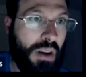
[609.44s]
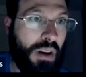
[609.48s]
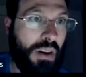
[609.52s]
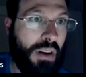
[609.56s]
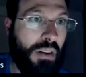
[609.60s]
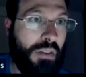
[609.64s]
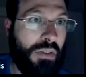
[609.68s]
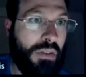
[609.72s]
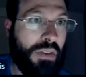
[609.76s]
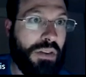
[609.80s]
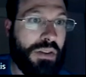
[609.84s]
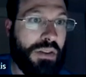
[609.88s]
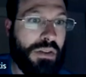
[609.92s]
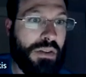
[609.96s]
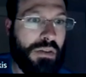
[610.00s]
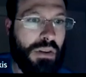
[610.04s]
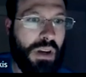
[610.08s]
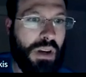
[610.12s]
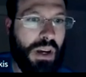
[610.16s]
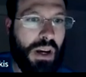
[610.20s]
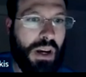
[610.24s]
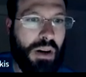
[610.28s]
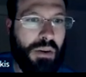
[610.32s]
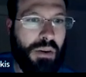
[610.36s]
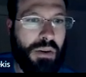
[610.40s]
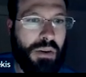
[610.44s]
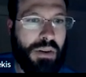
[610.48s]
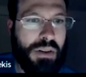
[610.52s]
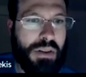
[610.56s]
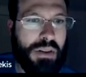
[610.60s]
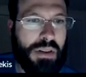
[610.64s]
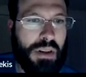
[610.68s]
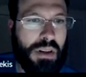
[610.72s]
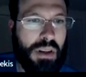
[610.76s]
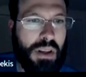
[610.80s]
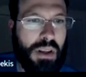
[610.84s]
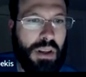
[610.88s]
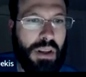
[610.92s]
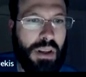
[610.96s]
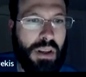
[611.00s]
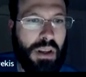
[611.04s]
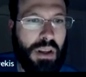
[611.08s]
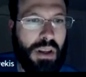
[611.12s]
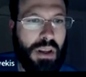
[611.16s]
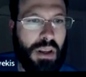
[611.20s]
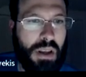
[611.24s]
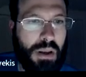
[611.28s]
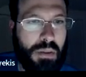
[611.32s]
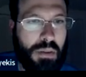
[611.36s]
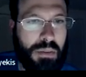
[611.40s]
first 3 hours
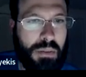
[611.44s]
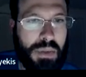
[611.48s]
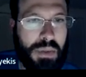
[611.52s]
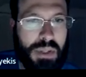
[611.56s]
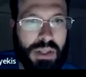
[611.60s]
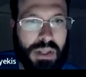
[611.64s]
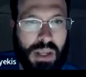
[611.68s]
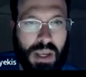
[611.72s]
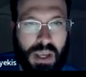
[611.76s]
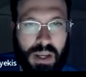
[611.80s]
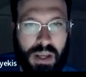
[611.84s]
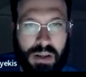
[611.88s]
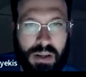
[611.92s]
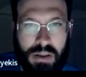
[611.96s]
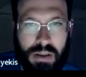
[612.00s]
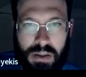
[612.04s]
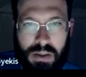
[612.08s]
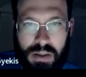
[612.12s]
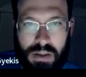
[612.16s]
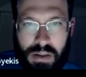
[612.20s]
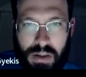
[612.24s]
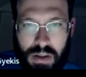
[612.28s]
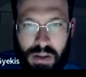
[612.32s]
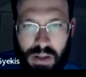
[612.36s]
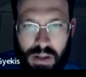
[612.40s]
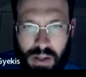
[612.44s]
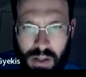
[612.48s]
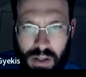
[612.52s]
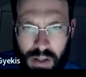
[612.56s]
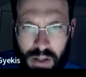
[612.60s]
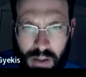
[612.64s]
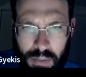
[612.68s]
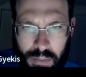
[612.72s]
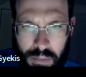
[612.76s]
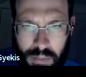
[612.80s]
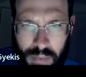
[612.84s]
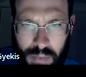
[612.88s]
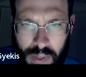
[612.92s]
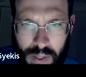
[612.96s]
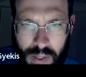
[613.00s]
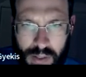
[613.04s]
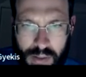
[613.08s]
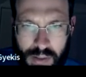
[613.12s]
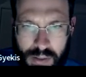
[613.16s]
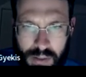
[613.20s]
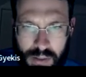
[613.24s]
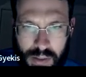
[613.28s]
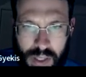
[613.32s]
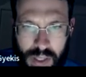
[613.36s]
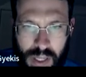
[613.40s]
is handled. Yep. And
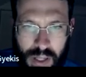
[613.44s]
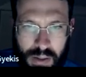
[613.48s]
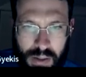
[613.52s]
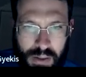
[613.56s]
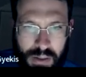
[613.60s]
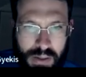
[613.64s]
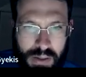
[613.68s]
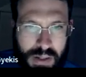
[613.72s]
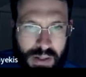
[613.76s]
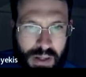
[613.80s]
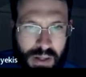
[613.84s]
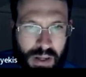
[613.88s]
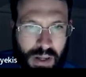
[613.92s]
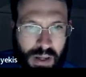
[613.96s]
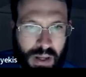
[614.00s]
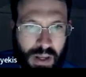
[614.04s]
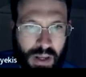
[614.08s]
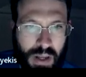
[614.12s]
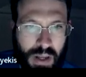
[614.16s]
so now it's